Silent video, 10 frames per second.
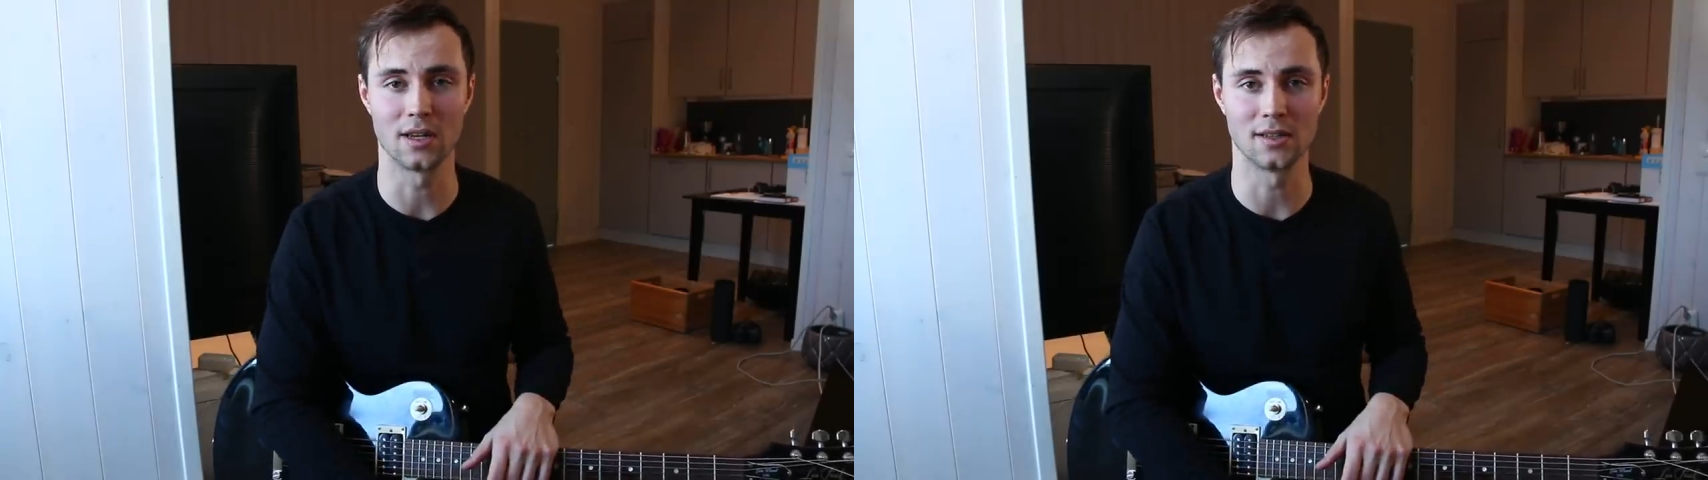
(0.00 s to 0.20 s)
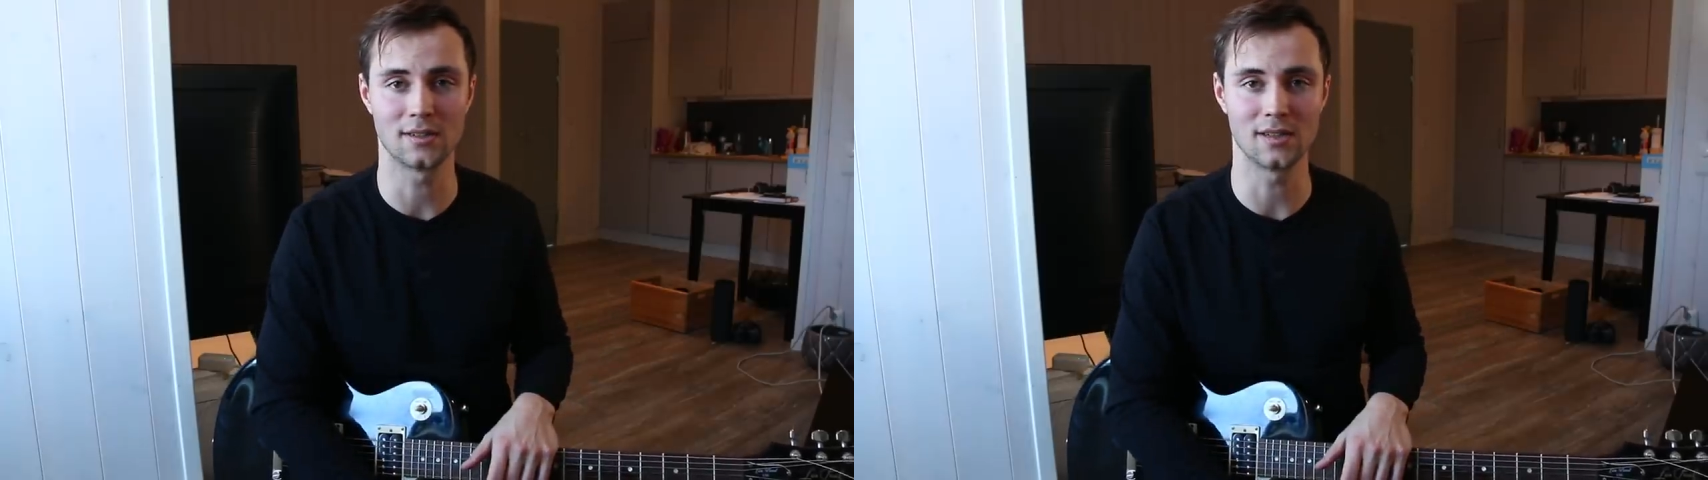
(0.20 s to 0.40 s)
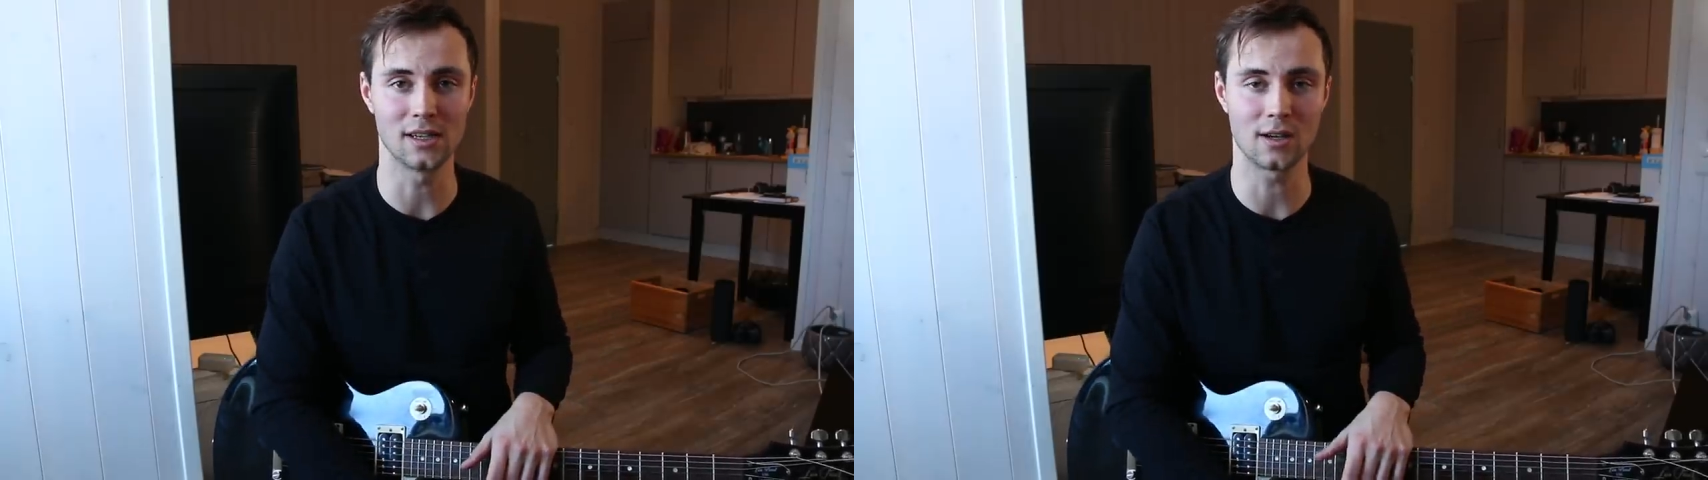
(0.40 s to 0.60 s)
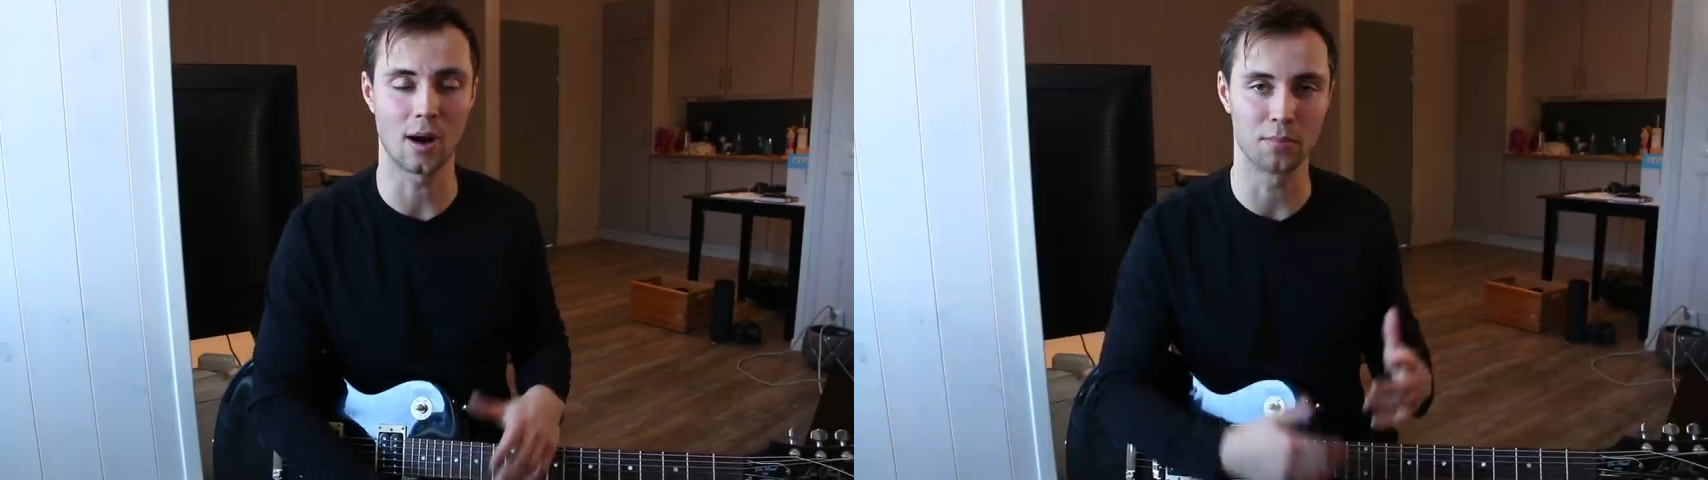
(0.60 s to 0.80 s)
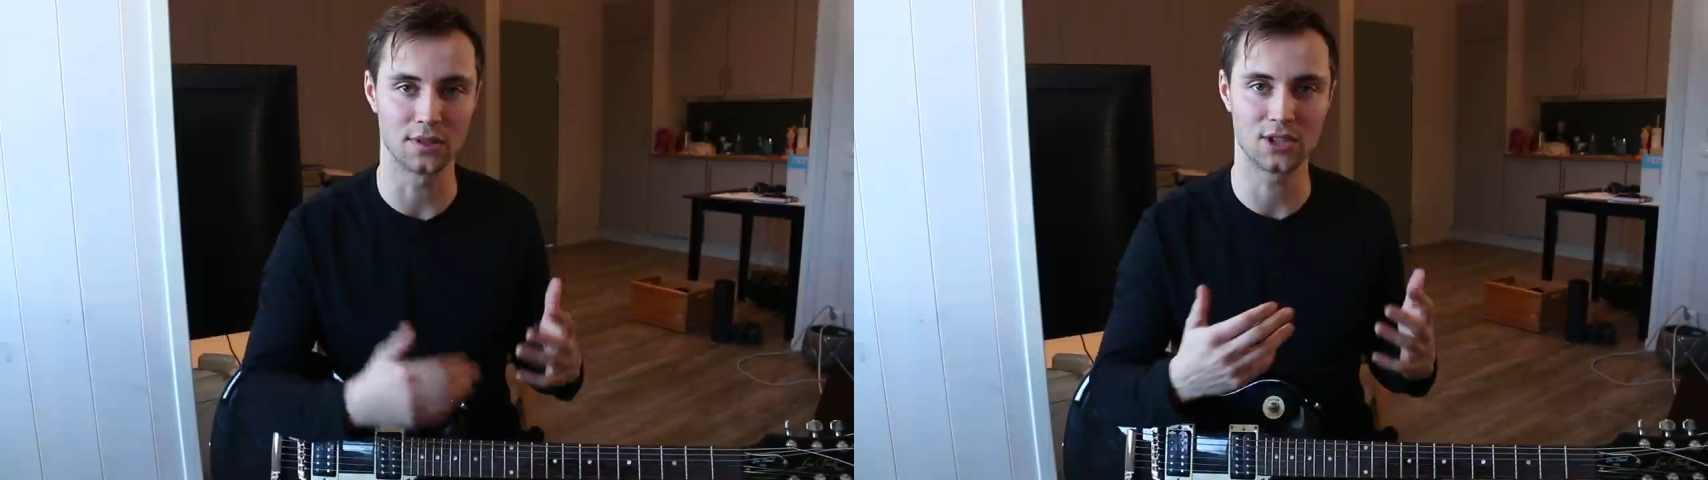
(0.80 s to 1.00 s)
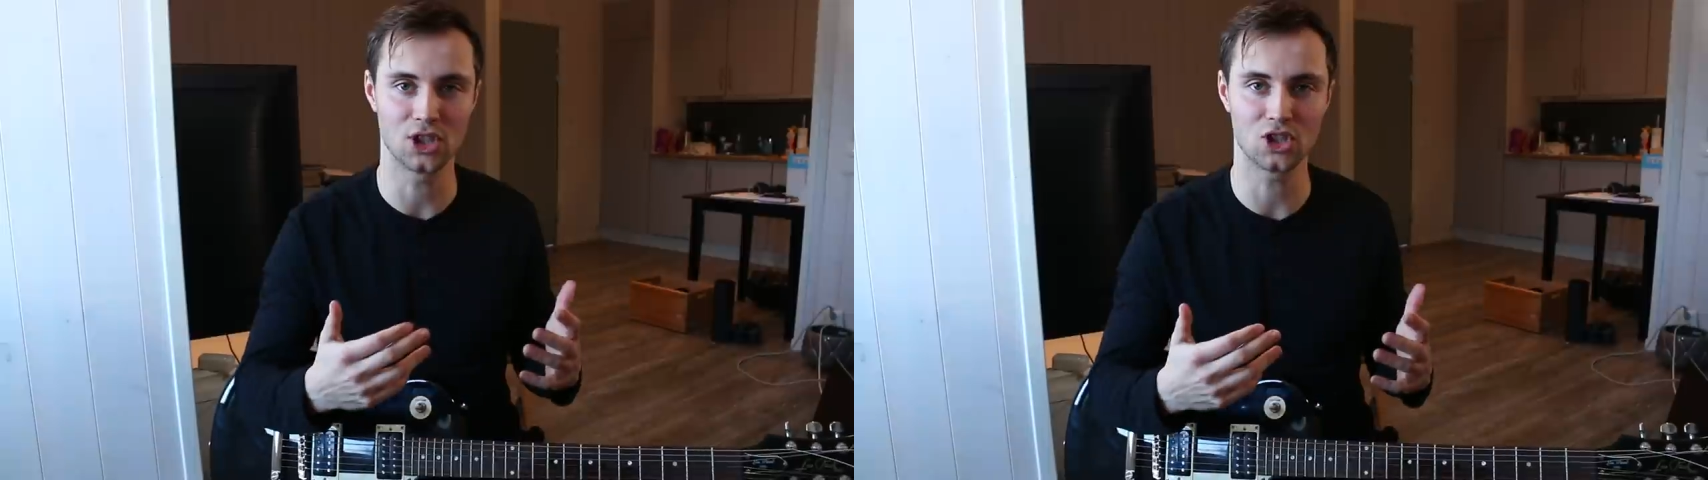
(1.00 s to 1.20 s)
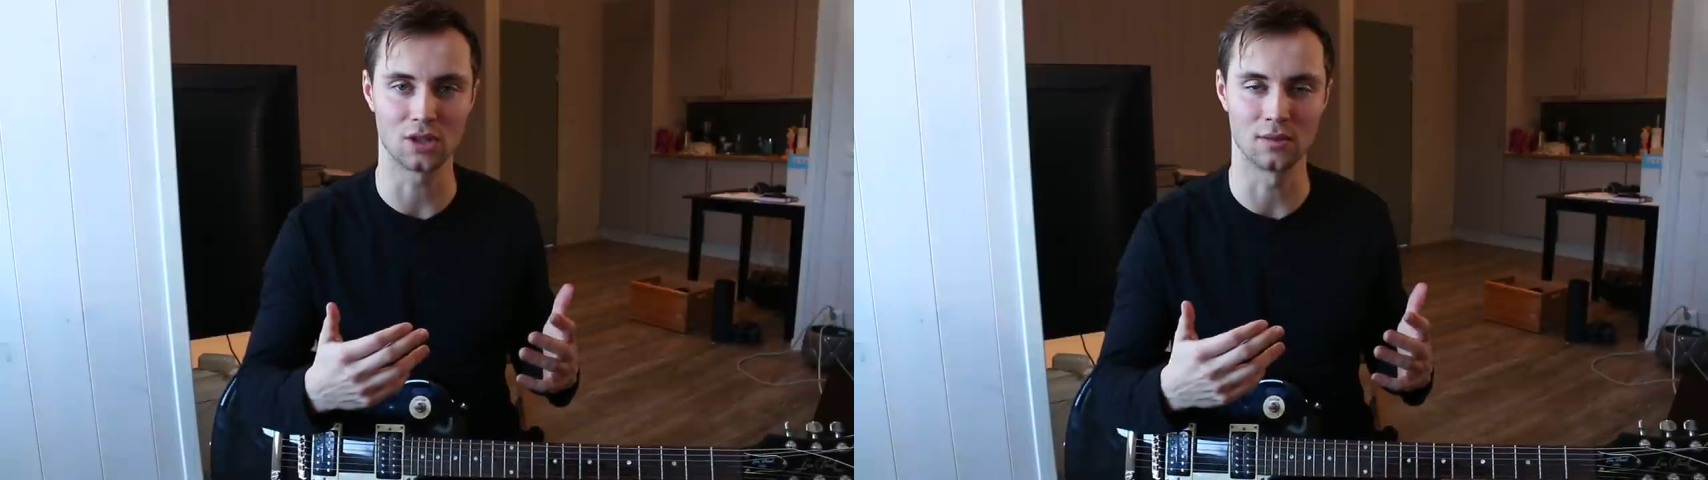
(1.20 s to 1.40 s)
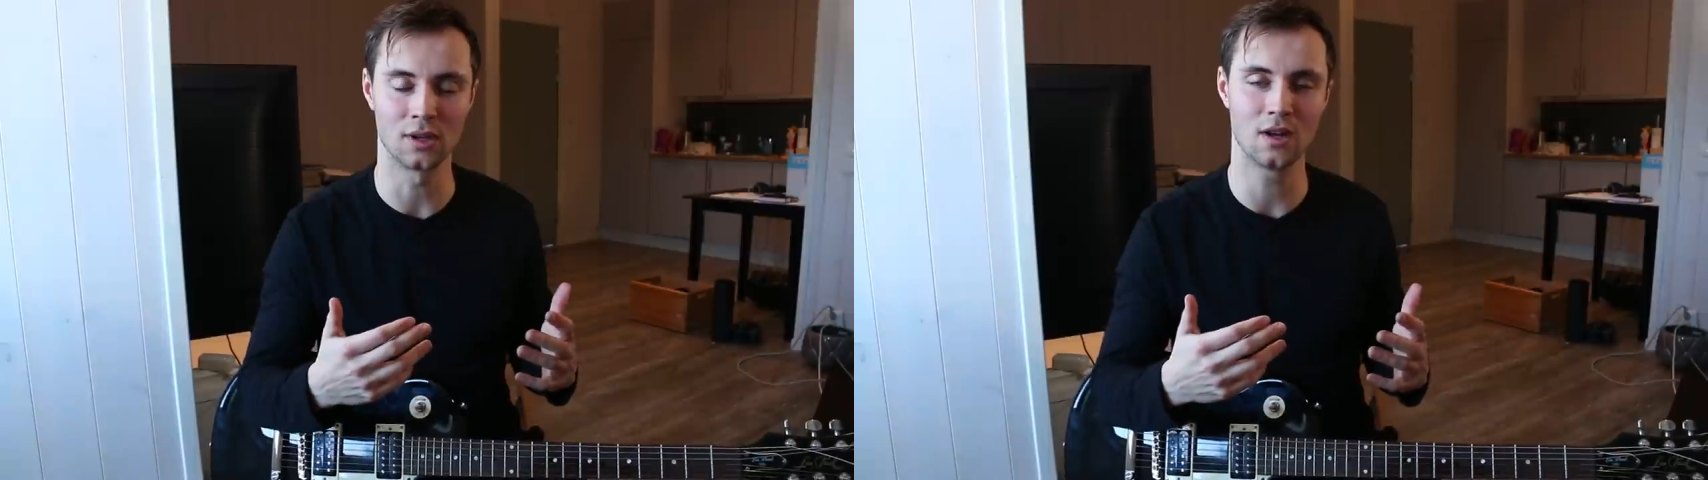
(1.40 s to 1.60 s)
is the
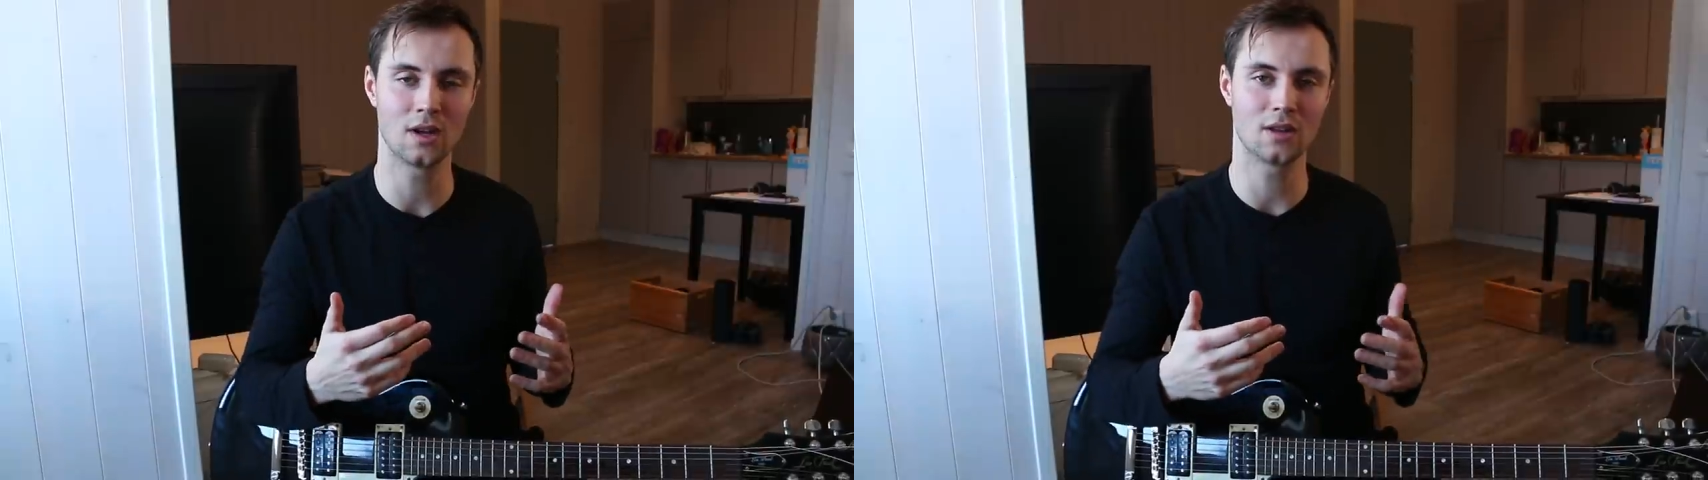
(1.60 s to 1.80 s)
composition.